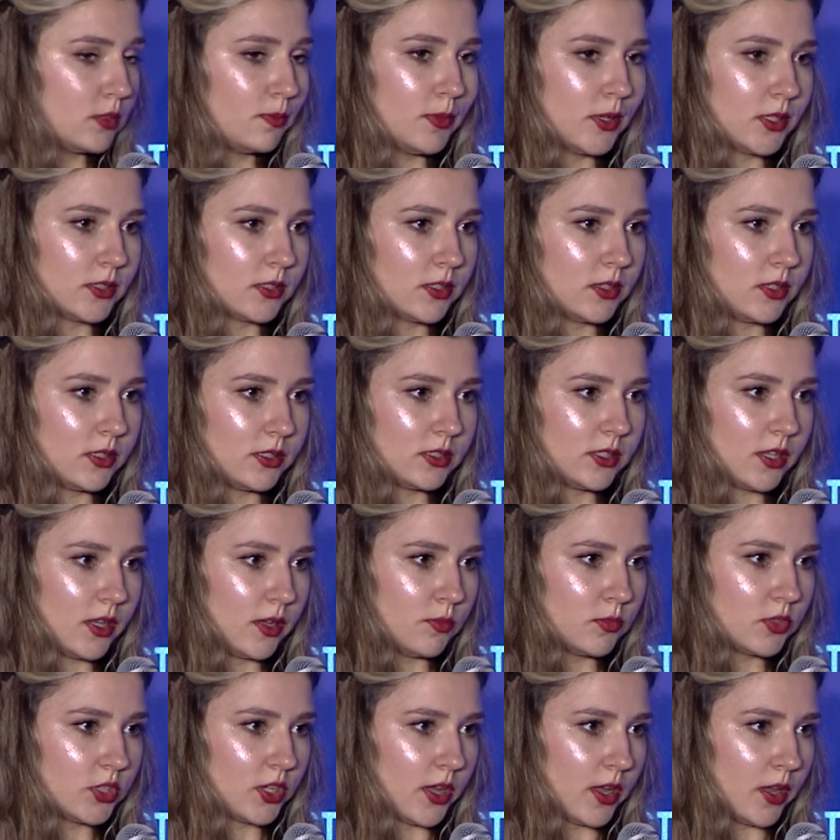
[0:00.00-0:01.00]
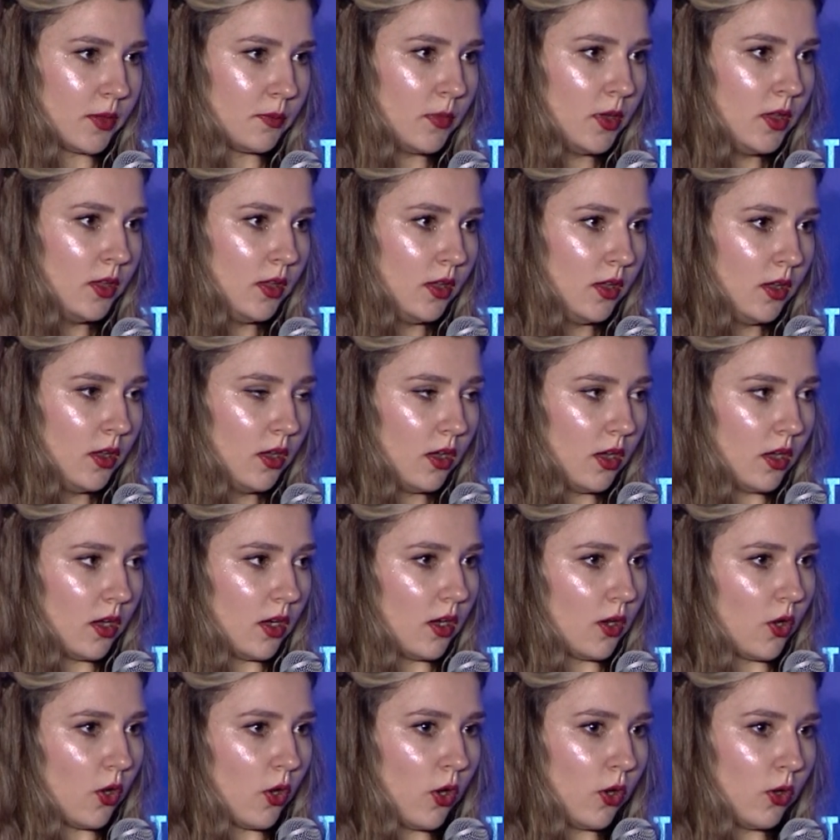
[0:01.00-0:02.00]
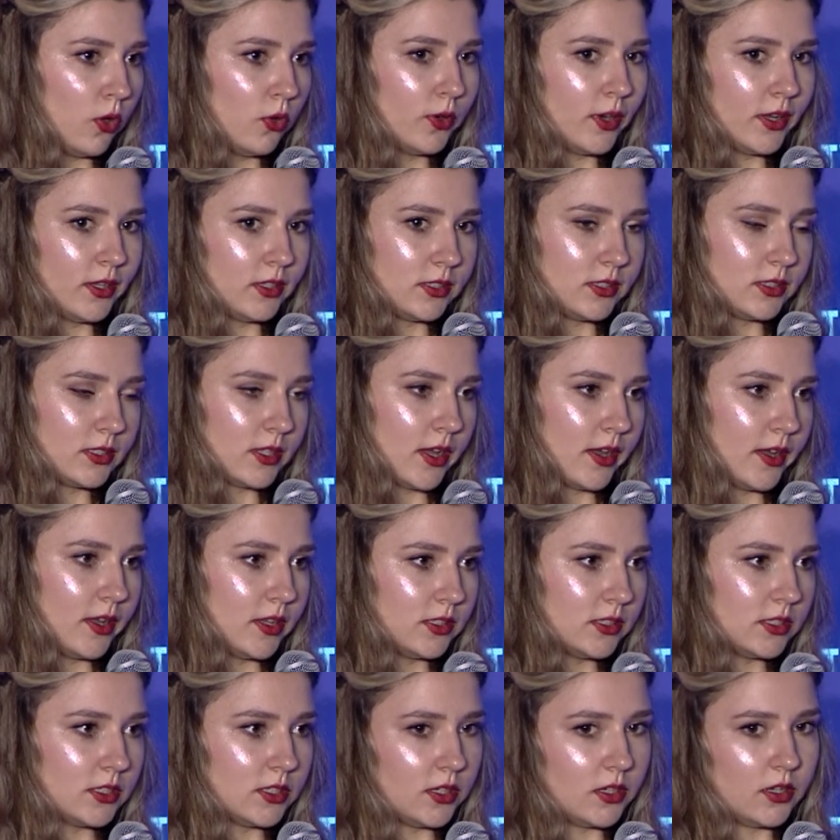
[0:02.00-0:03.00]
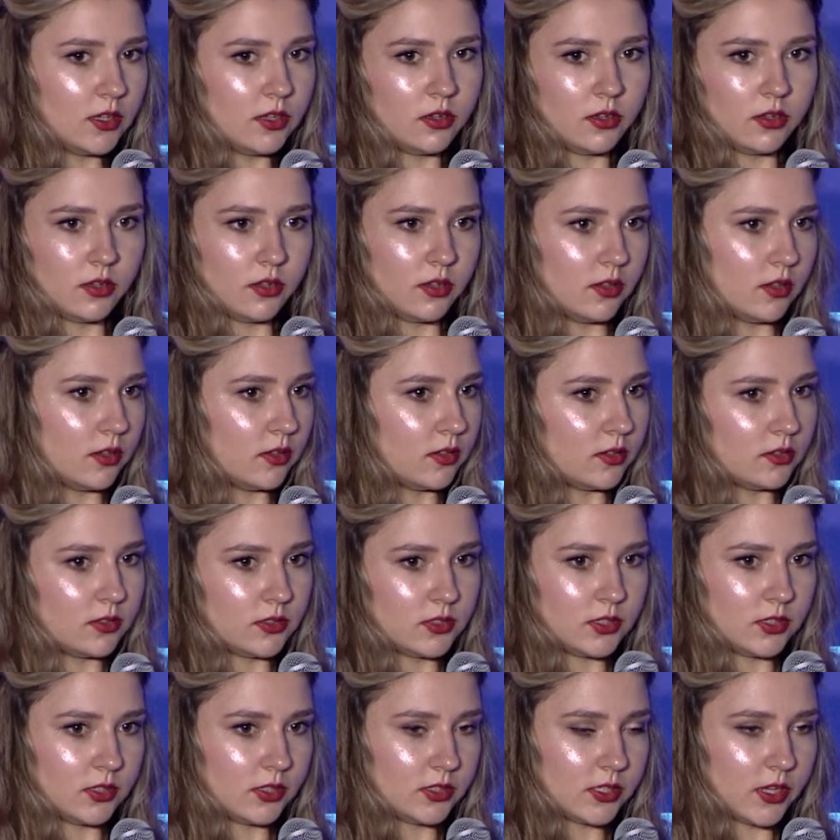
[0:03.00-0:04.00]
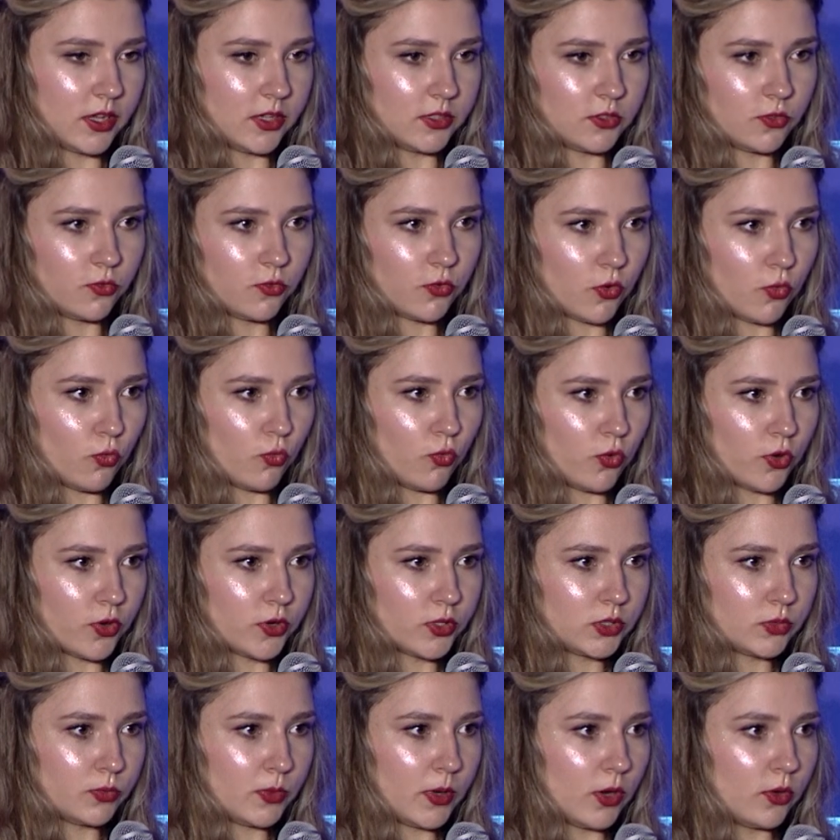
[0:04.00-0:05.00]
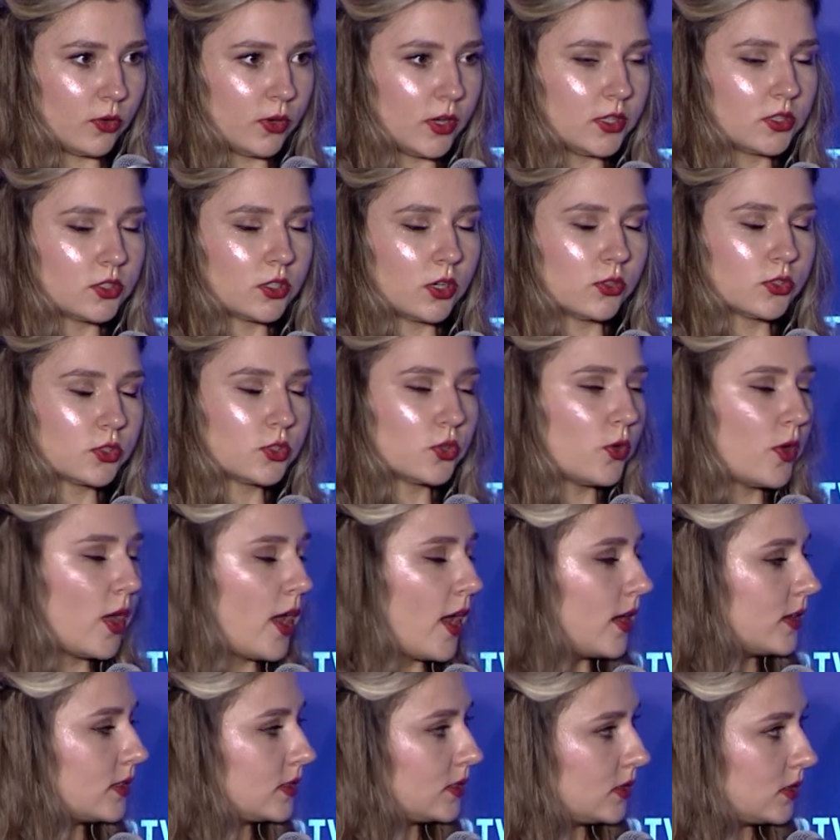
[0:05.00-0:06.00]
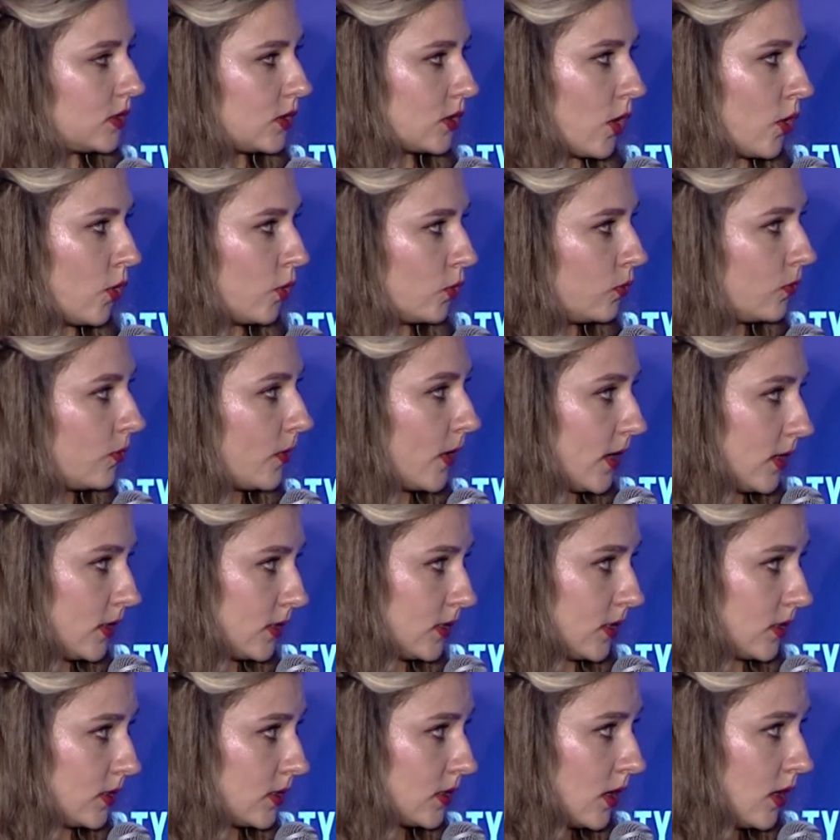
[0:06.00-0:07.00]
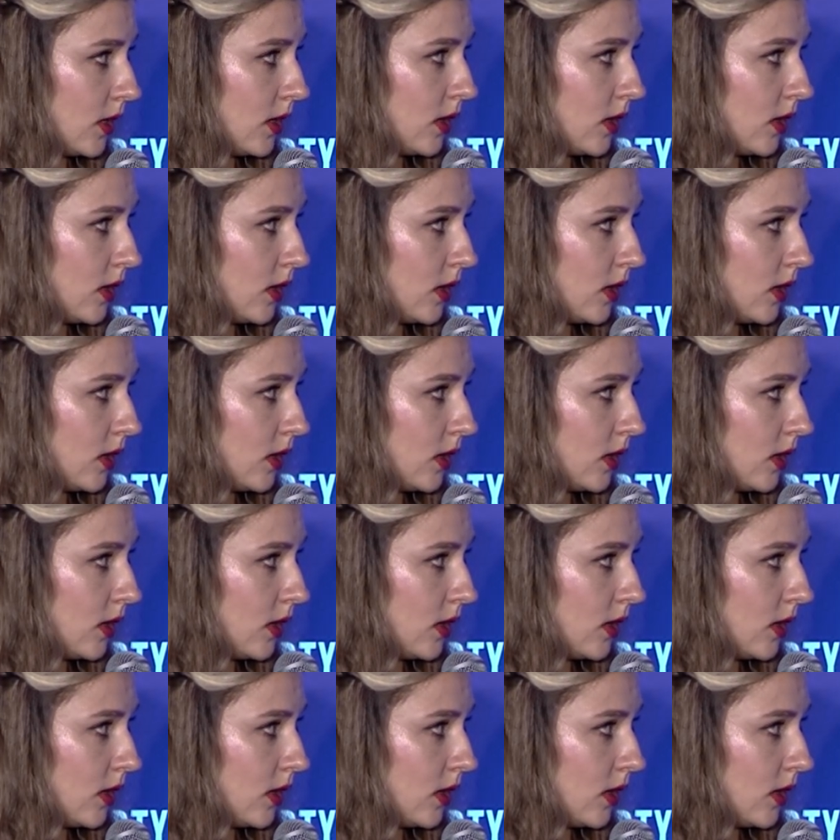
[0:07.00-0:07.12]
but at the same time, all anxiety and anxiety from war as well, it also has its own phases.